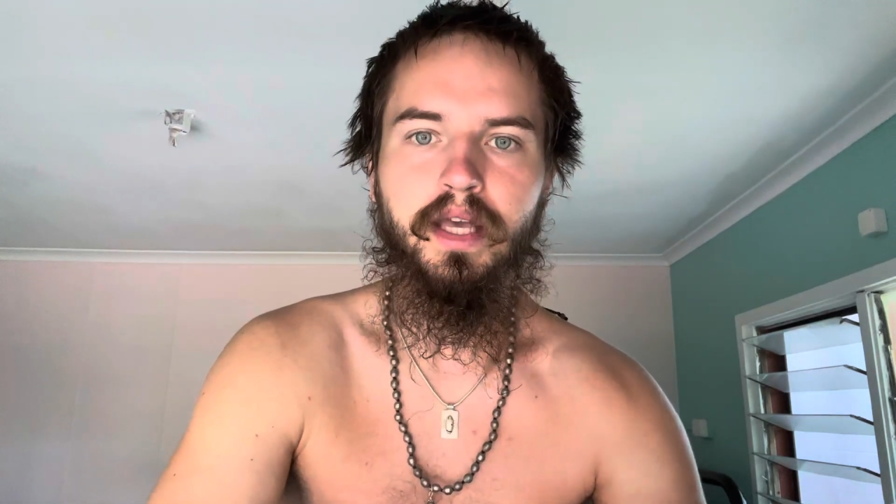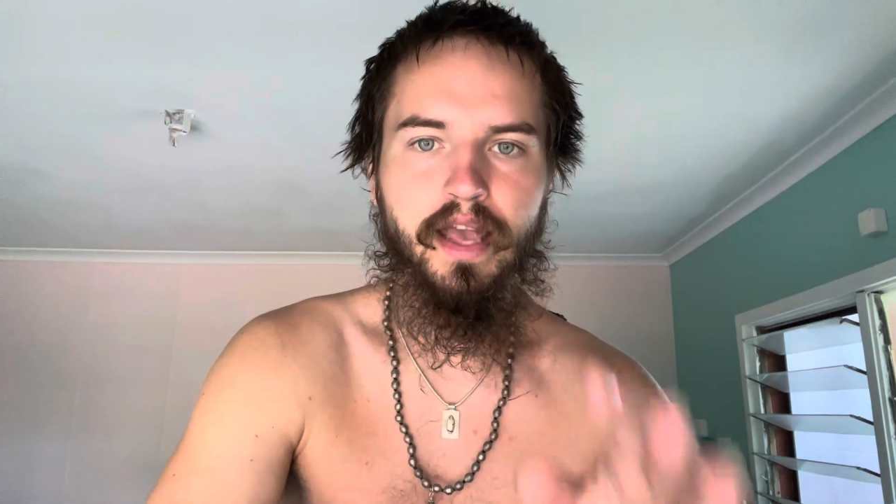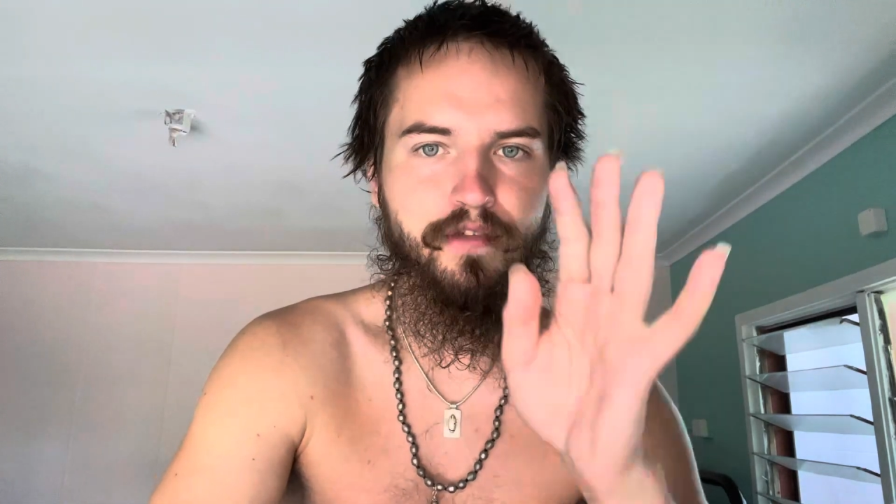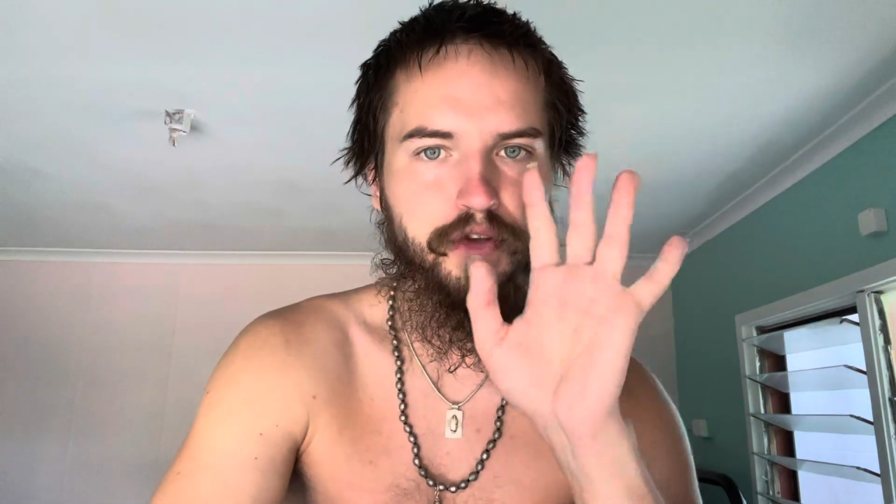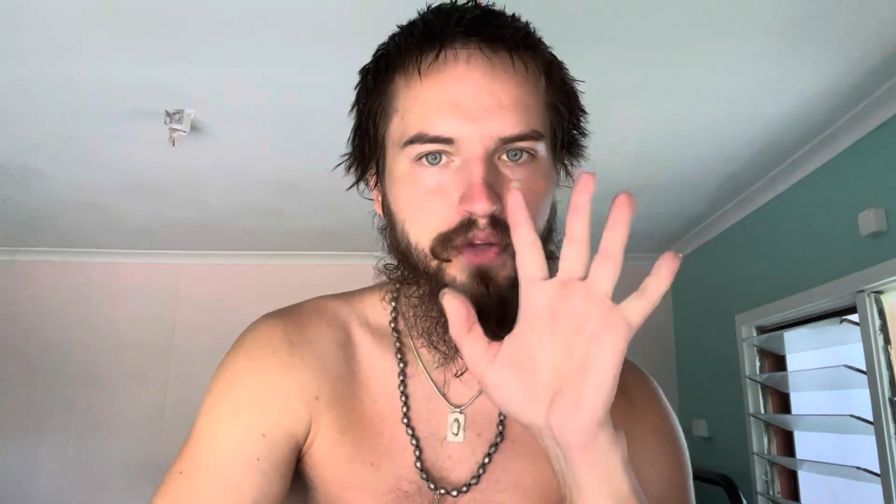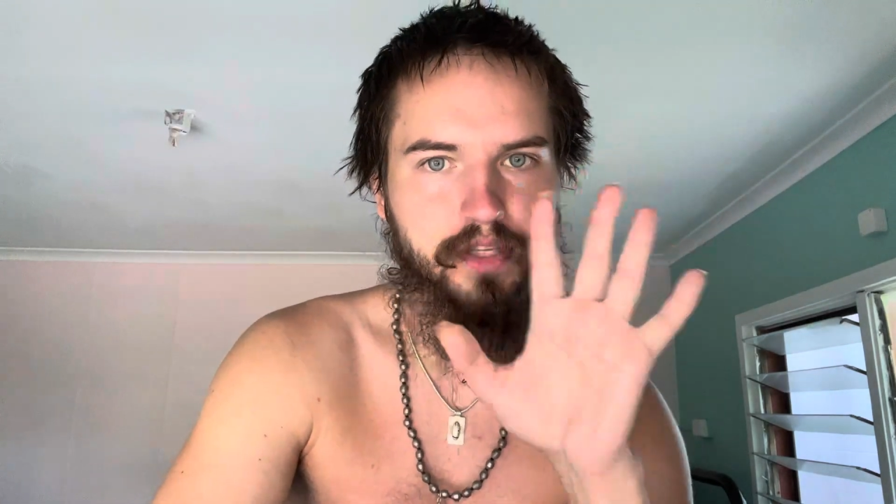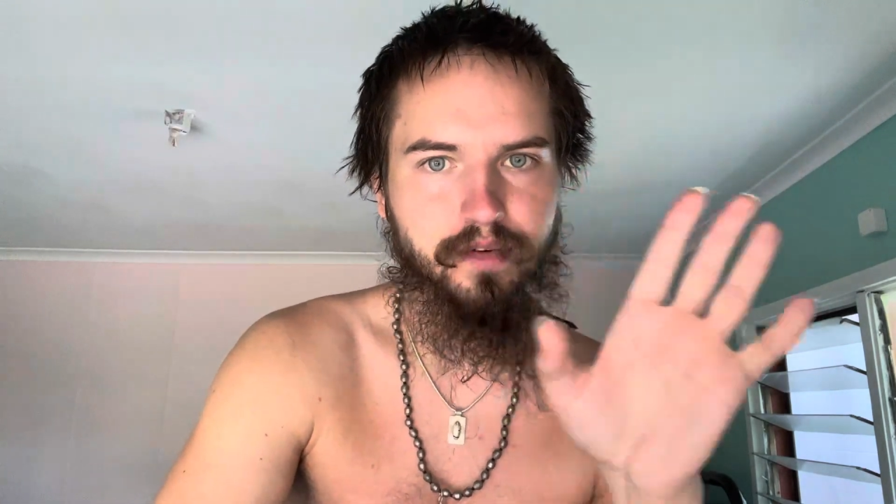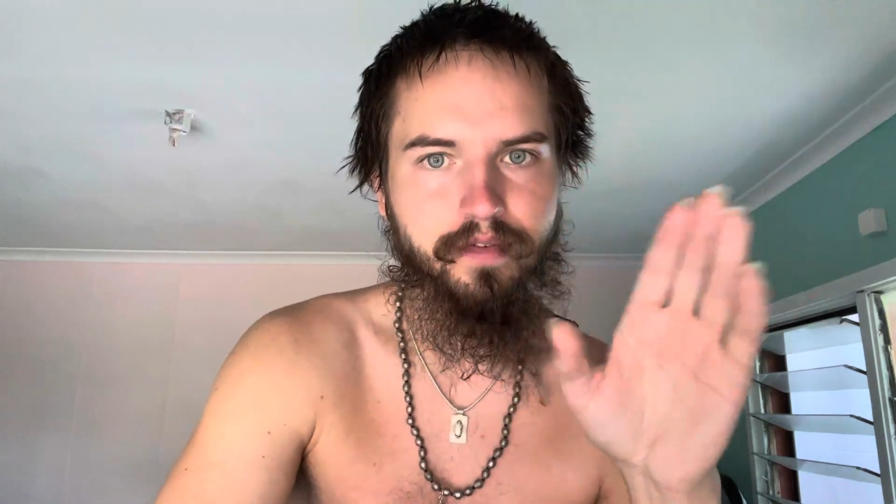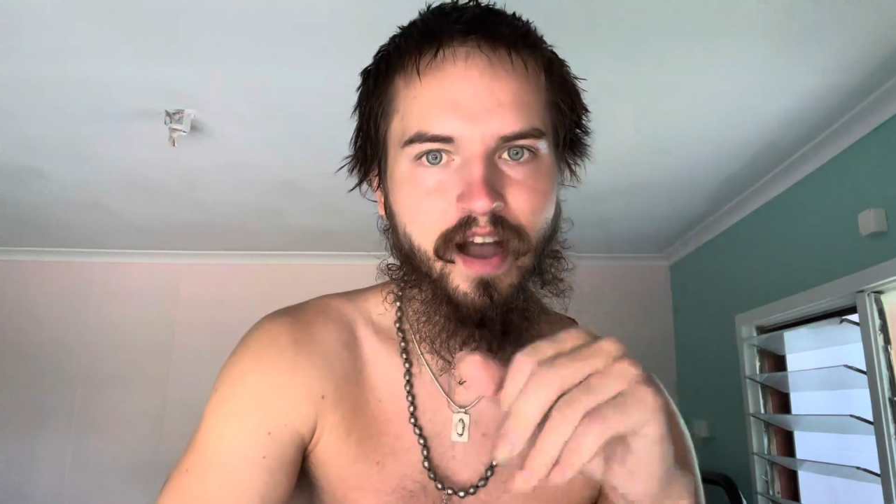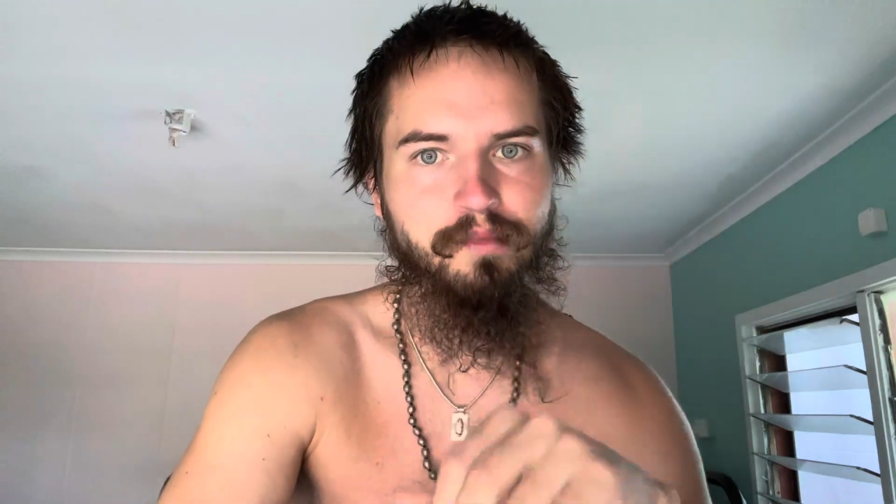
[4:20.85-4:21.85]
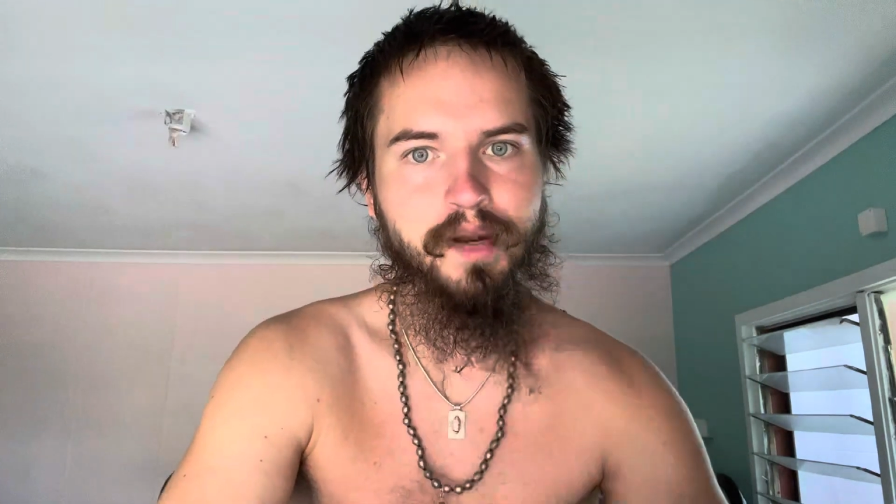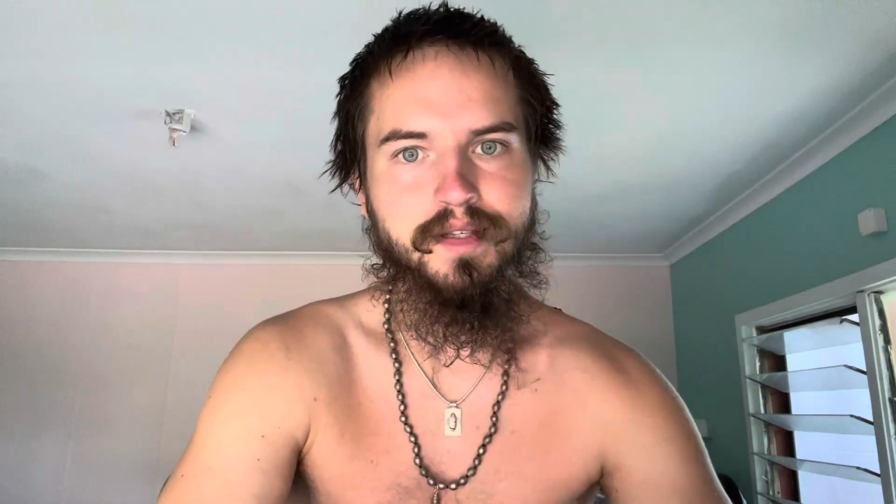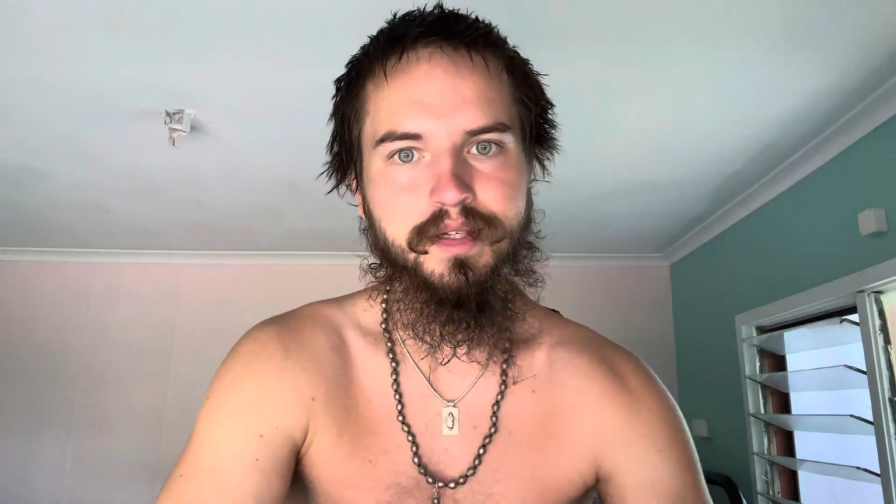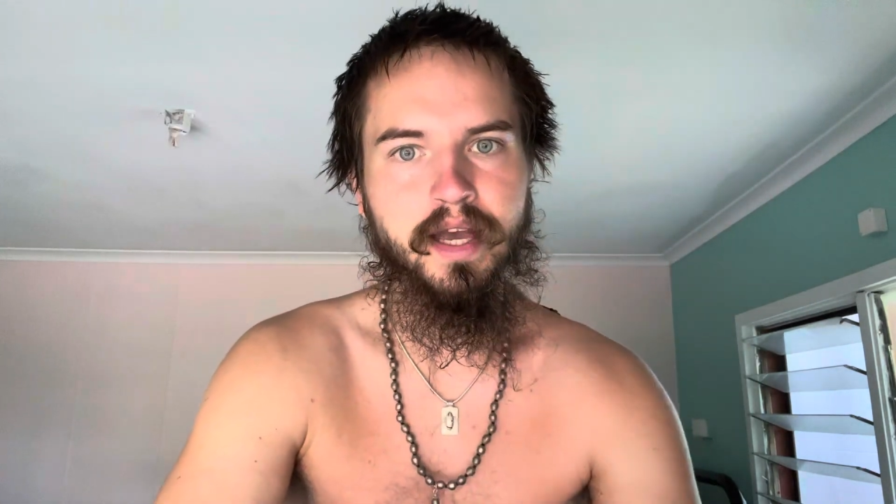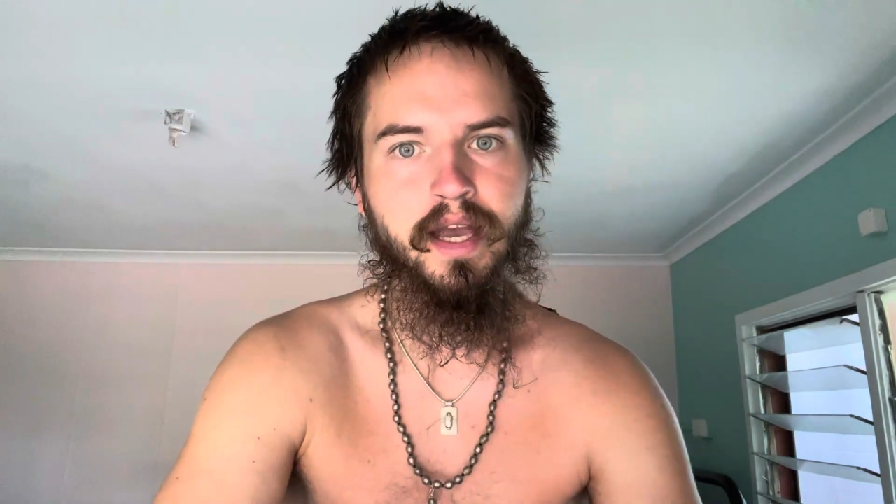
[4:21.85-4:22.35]
If you do this for 5
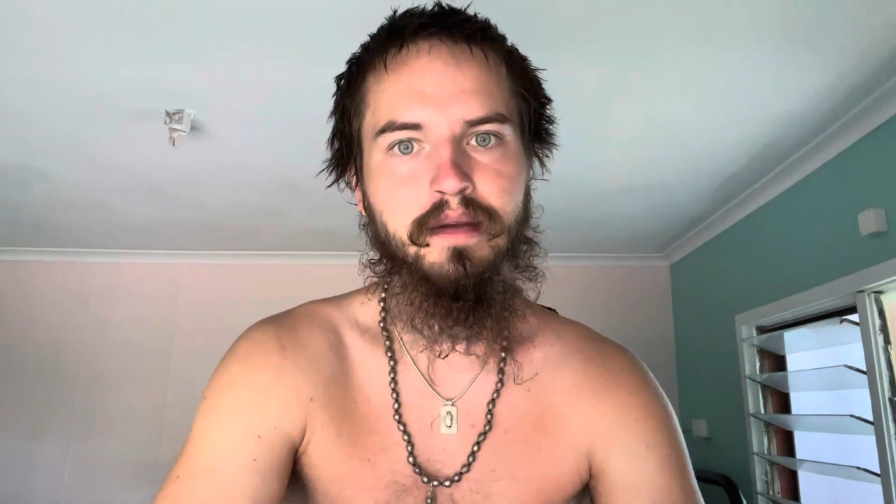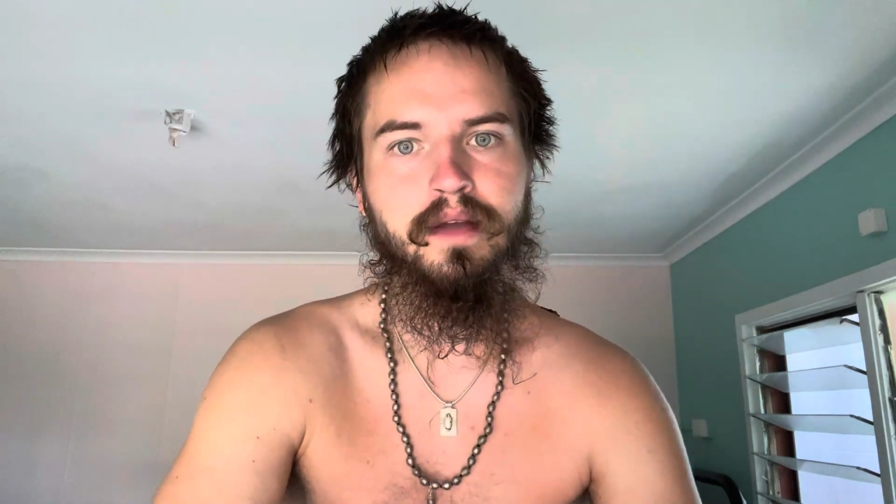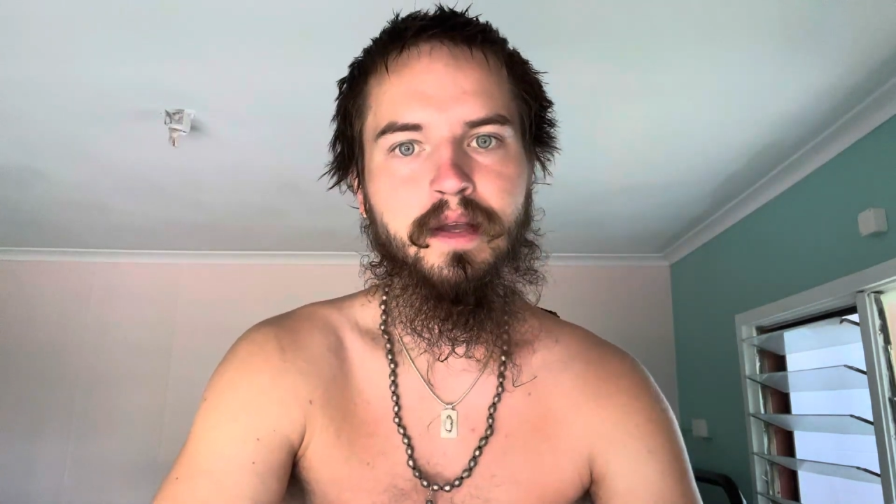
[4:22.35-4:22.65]
minutes a day,